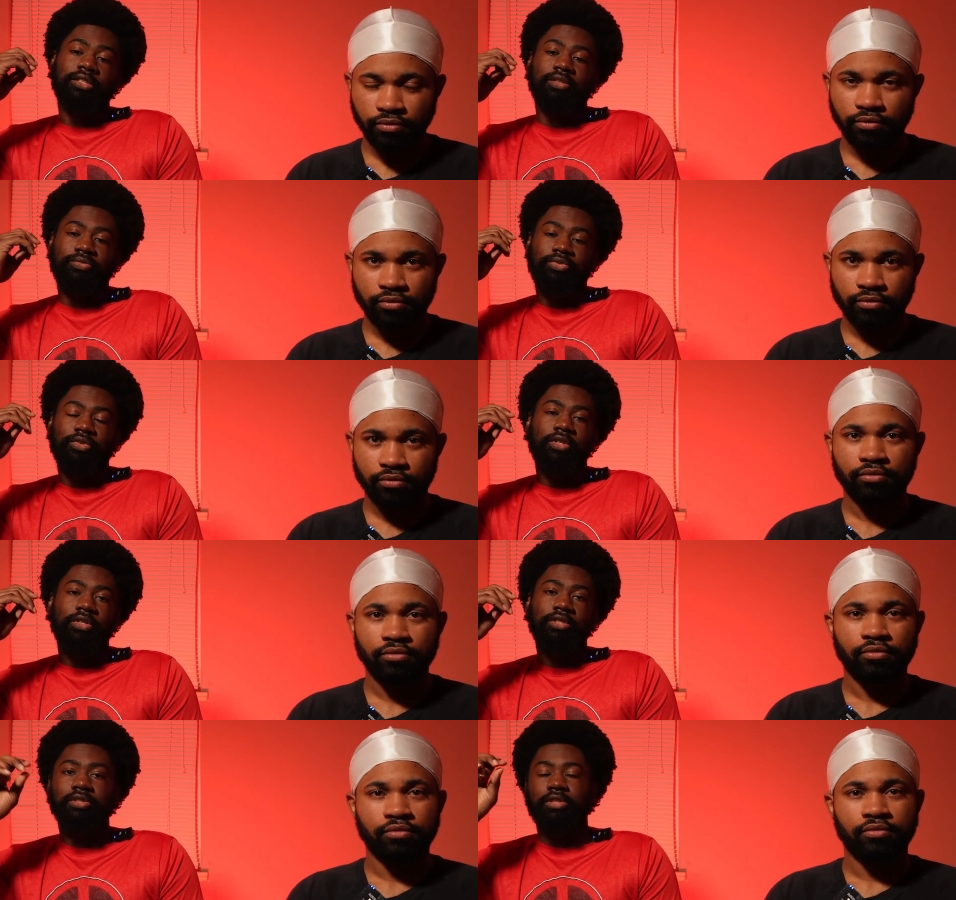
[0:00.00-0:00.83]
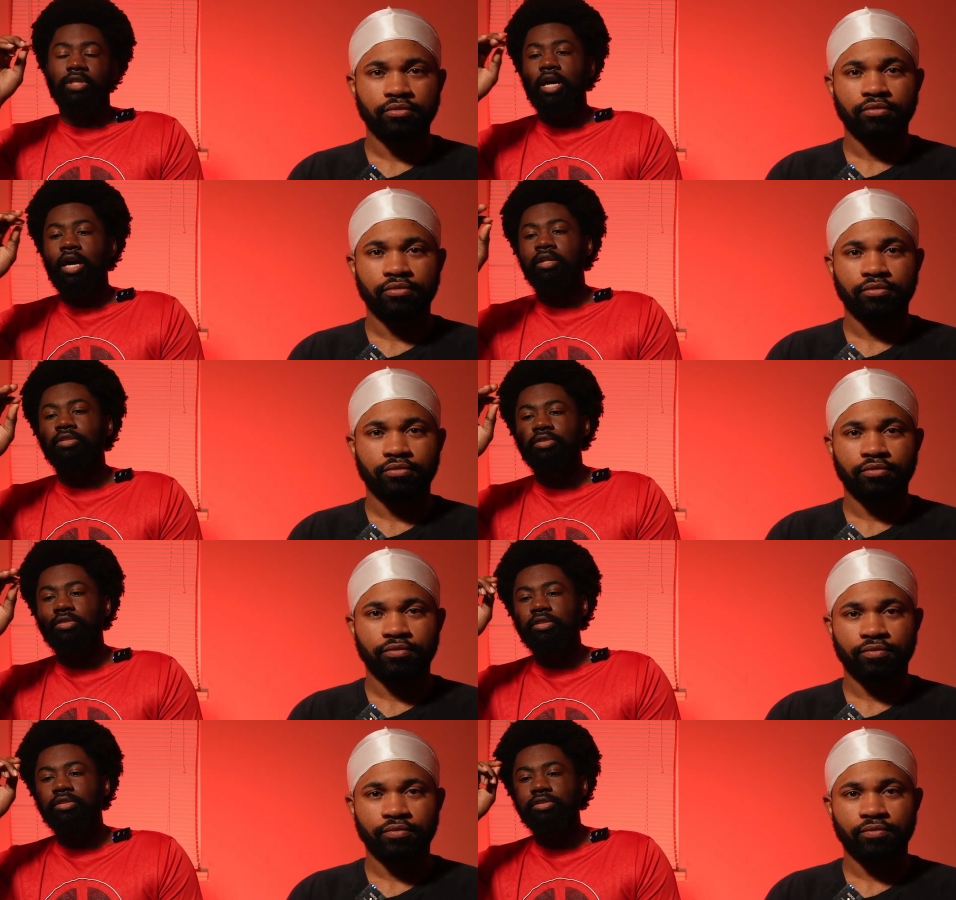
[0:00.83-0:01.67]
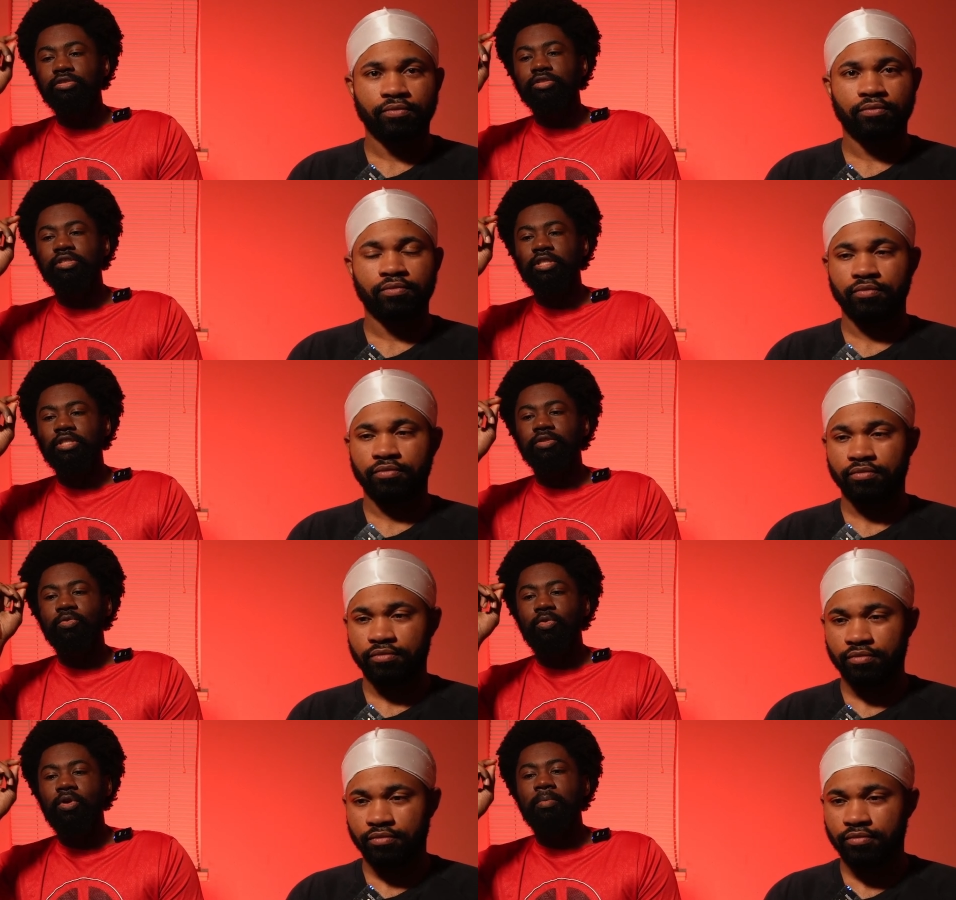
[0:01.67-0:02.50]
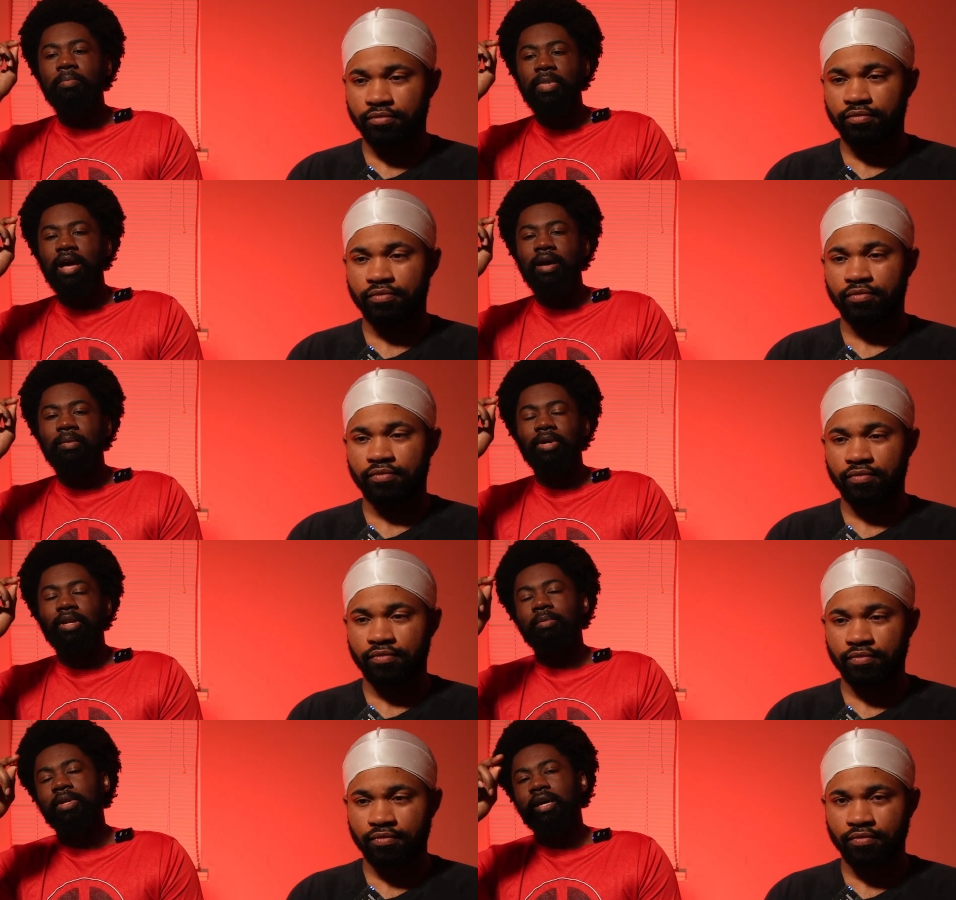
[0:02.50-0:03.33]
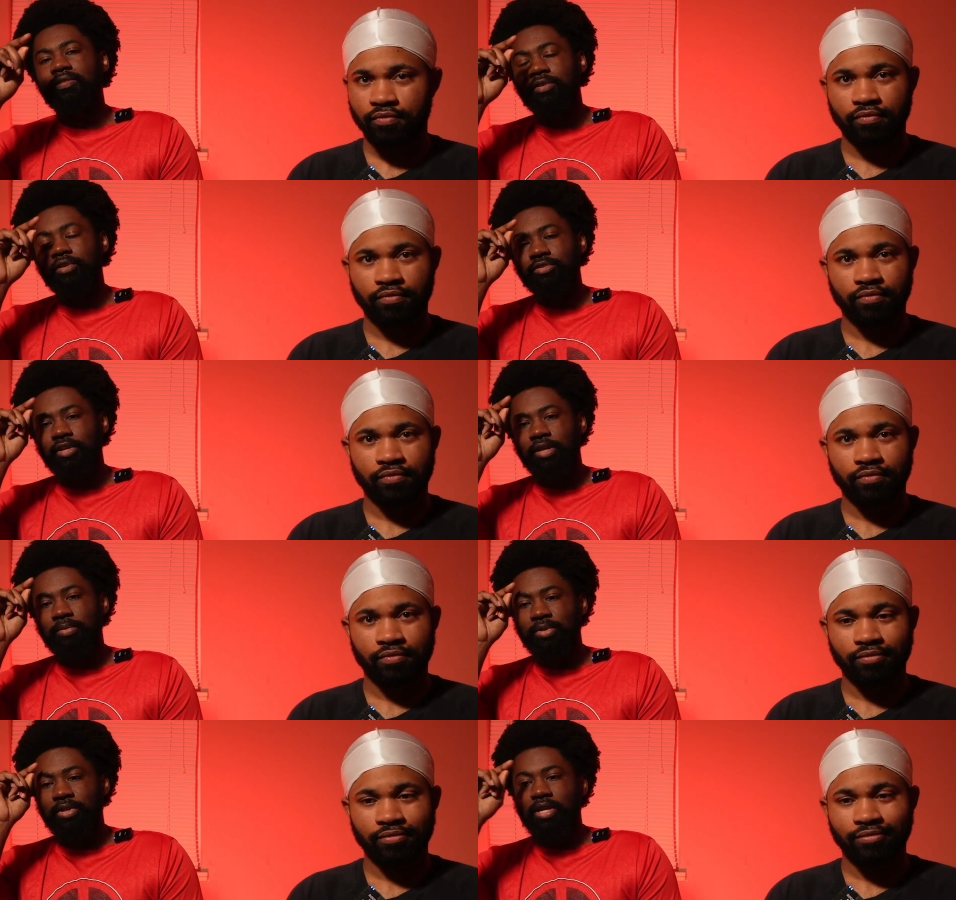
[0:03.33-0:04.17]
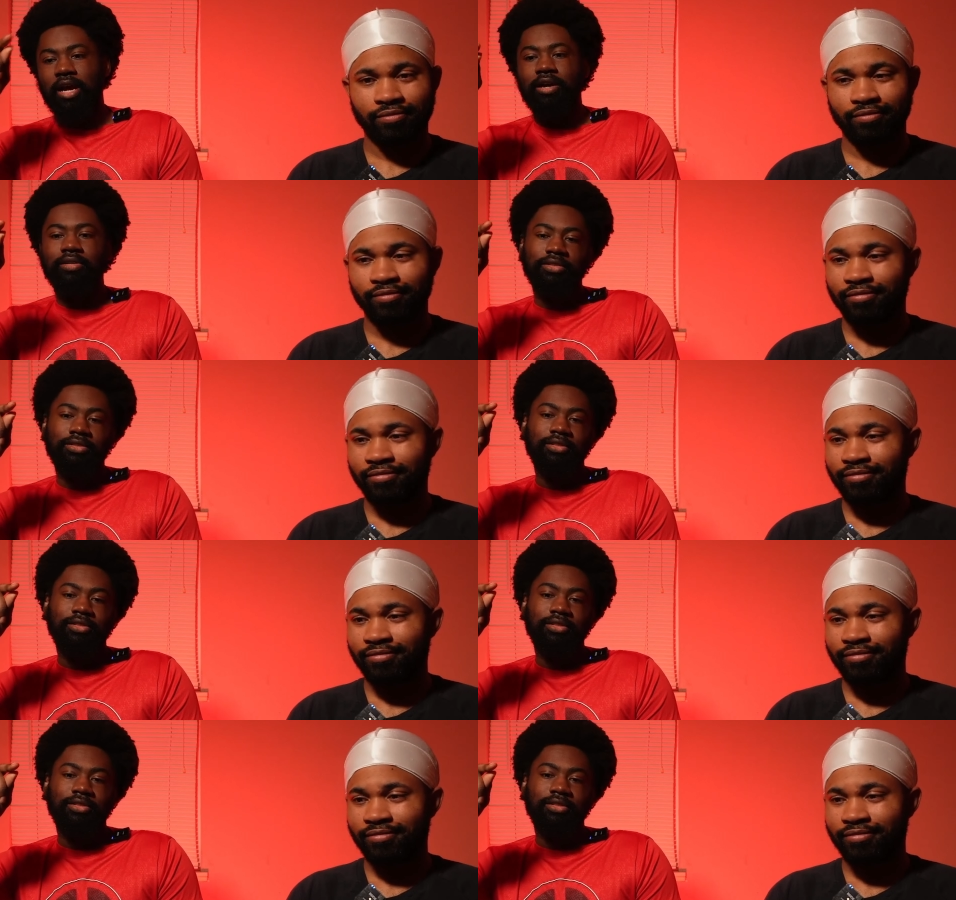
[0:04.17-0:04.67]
Speaker 1: for you. This is a Call of Duty new season one map, and I'm not even gonna try to pronounce